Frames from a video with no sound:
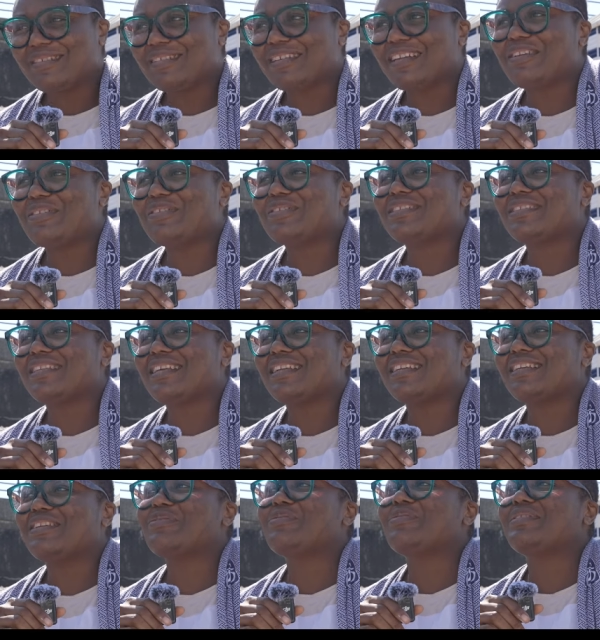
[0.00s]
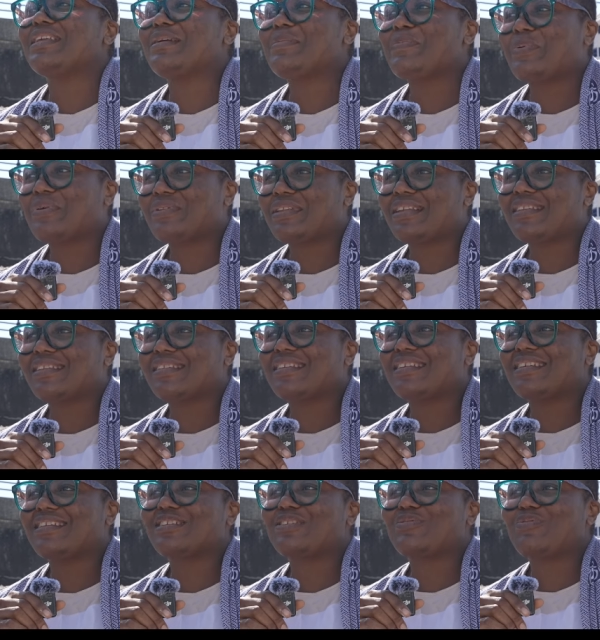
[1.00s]
The Lord said, the only important
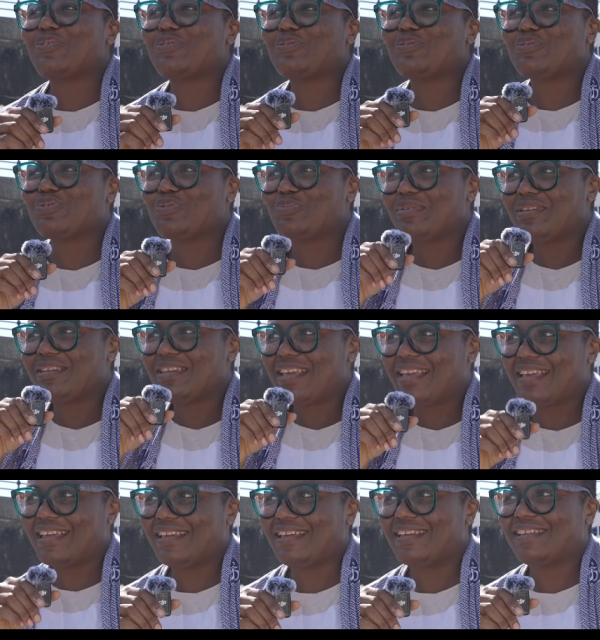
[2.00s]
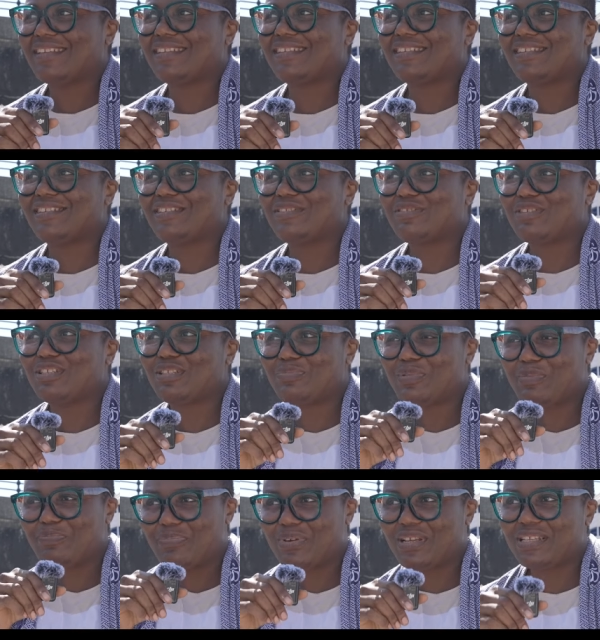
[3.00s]
thing is for you to be there. Just
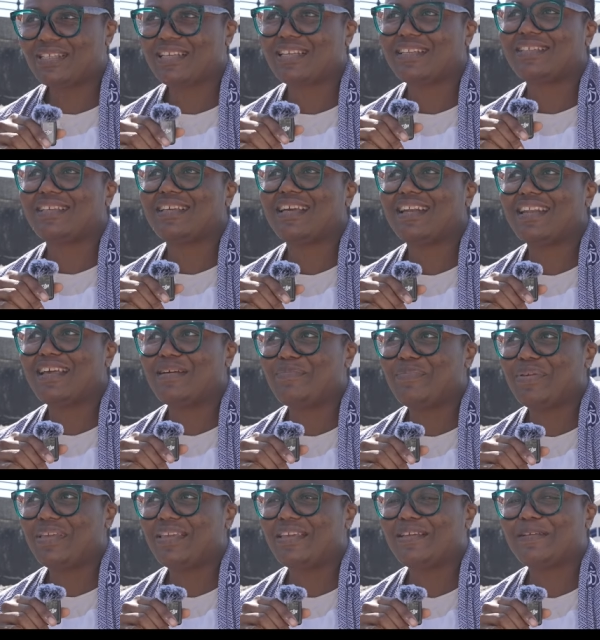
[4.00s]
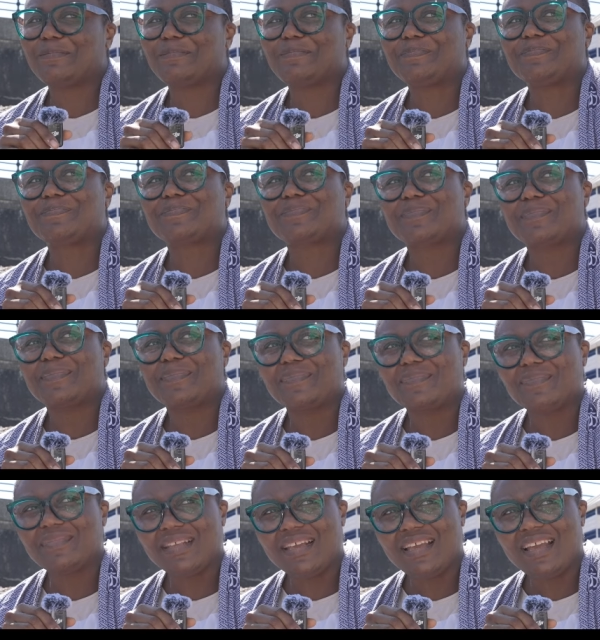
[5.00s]
be present at that bay.
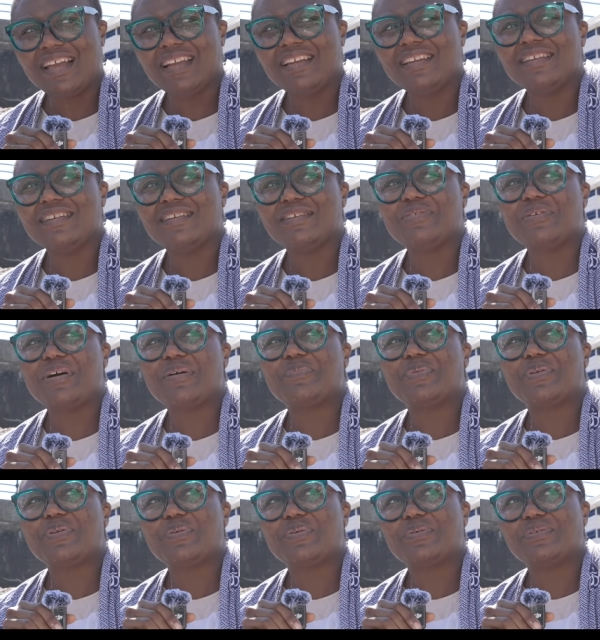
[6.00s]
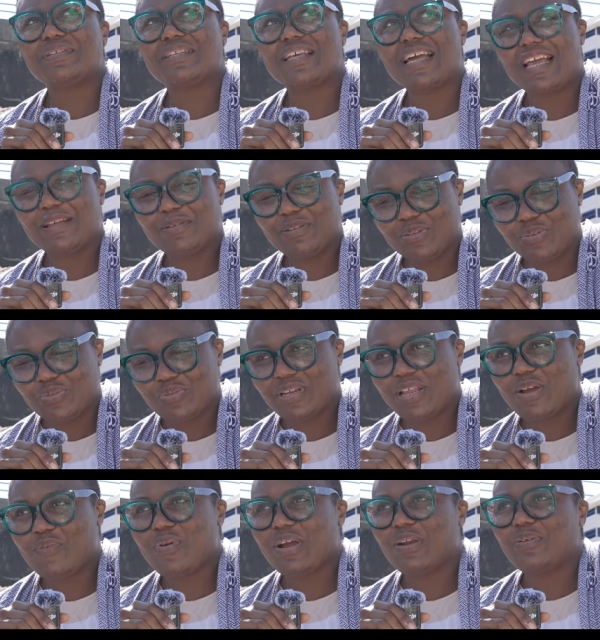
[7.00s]
And lo and behold, I took
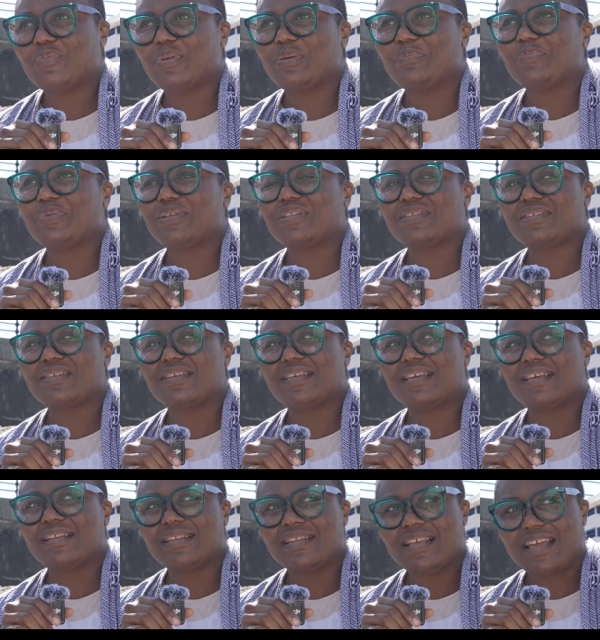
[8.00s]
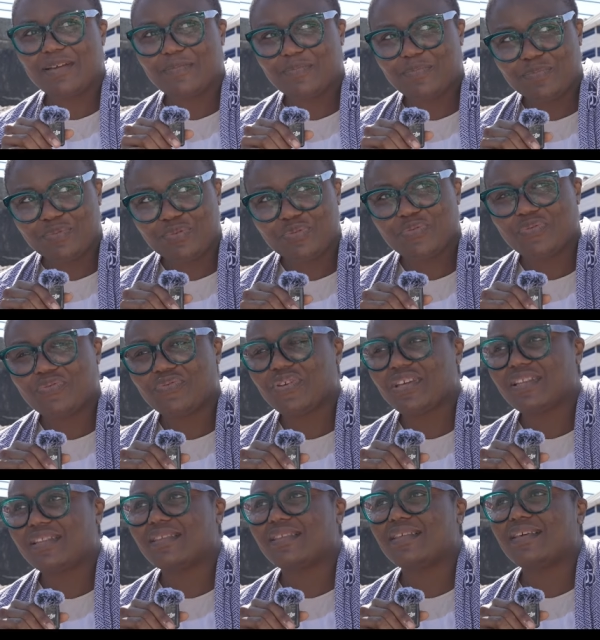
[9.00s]
that one-way ticket. I took
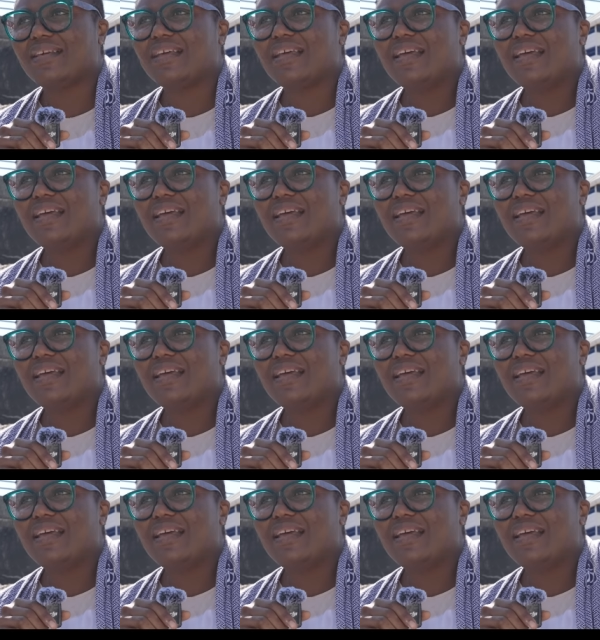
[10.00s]
faith.